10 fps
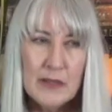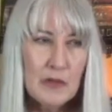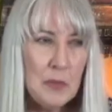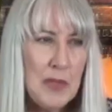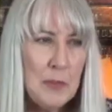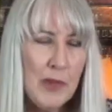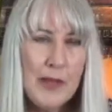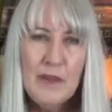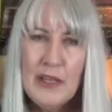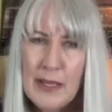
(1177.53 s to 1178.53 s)
There were people
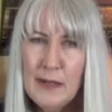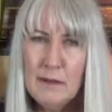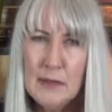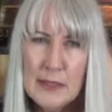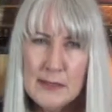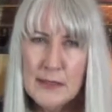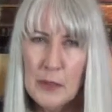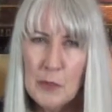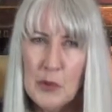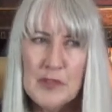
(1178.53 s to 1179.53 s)
having candlelight
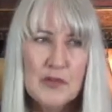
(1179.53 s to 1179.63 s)
ceremonies.